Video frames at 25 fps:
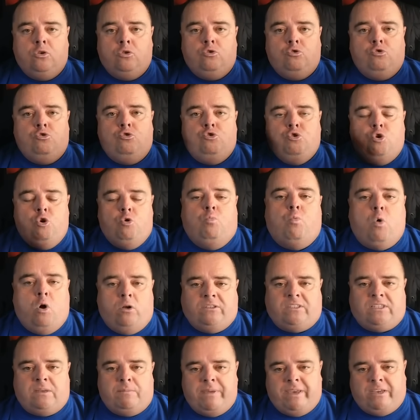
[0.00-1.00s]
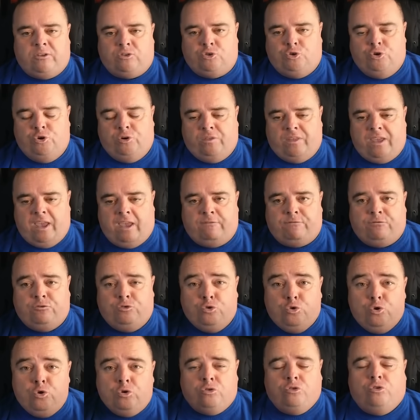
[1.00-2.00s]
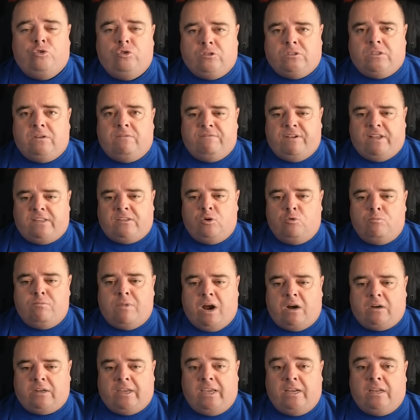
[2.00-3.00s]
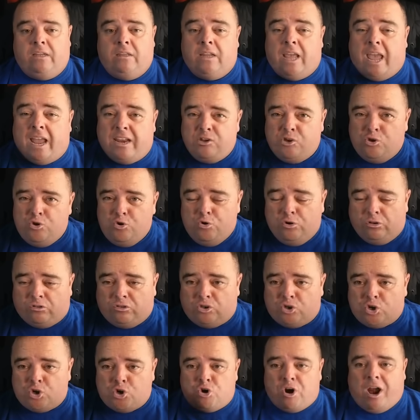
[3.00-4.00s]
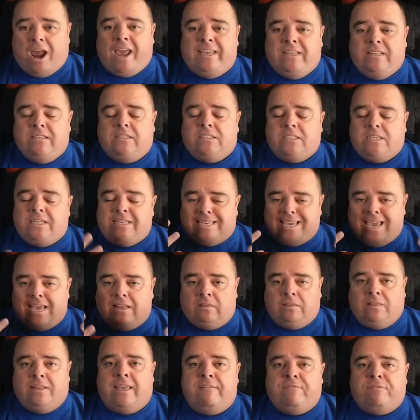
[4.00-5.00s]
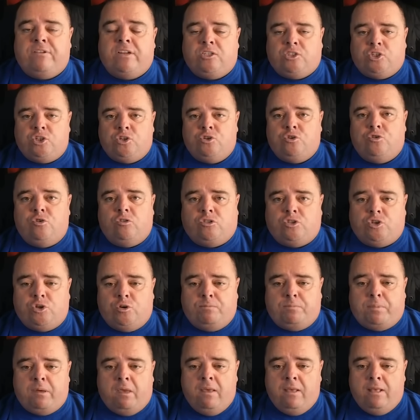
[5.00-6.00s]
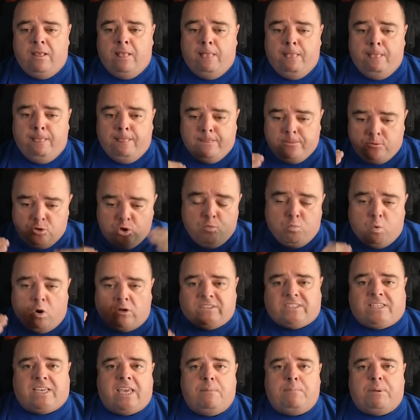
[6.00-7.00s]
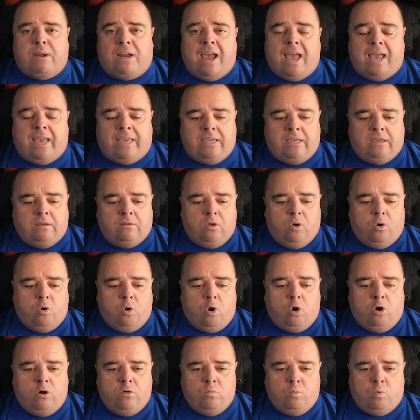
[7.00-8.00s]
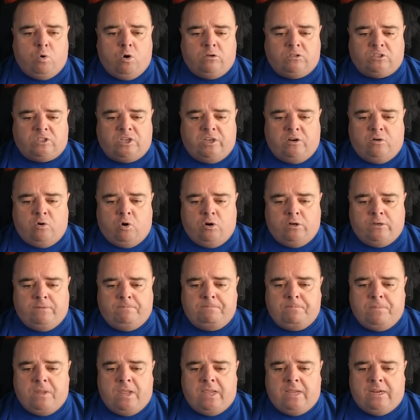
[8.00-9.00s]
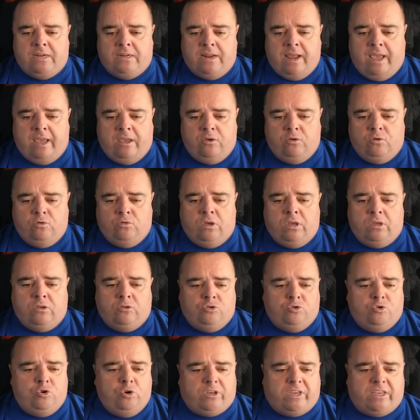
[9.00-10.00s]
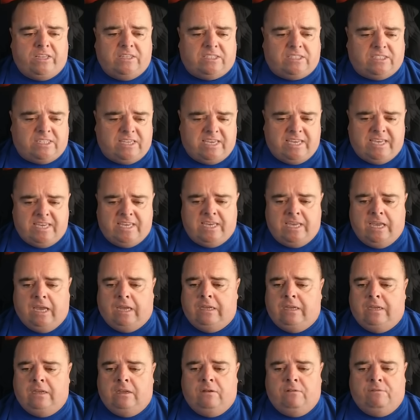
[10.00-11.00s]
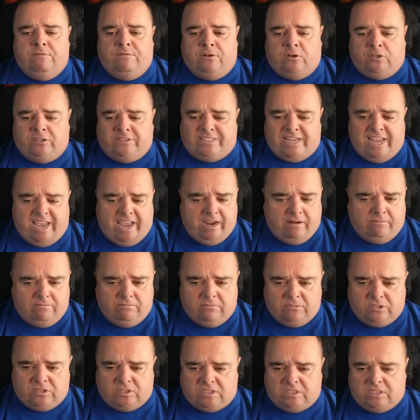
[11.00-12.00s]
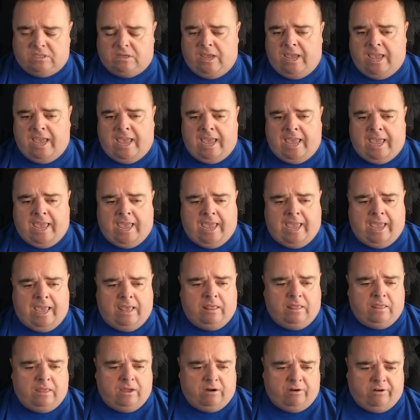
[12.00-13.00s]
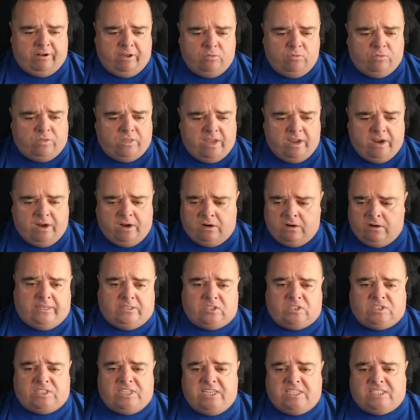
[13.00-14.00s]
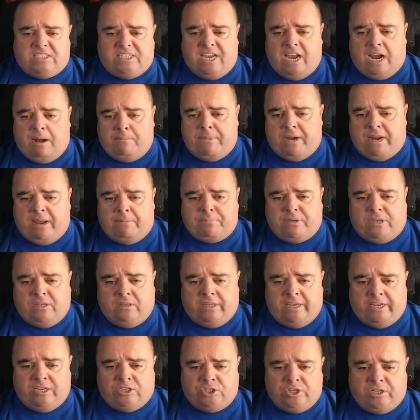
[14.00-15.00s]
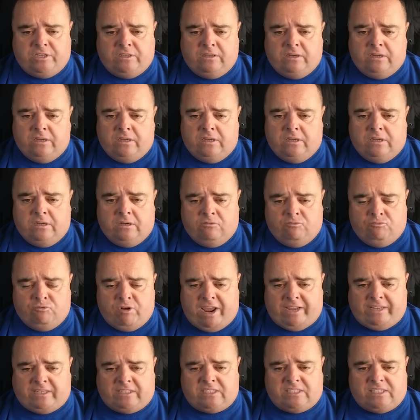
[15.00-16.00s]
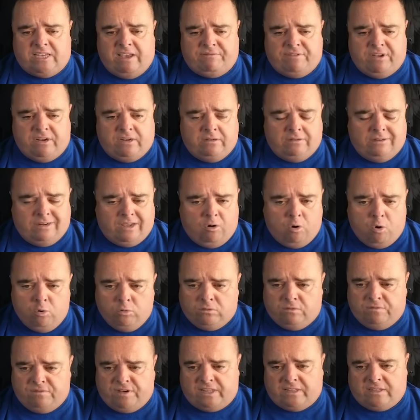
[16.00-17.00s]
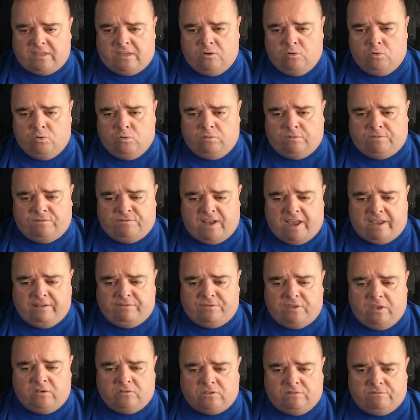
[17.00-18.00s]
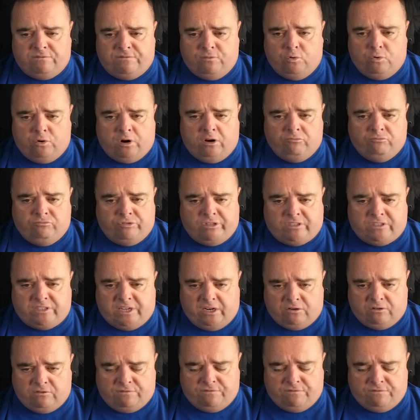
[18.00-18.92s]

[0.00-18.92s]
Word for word: you want to make sure that if you're using video marketing and you're trying to get leverage in YouTube, you want to keep an eye on what's going on. Now, you can see for terms uh, that are out there CTR manipulation, rank 7, old video, 5,400 search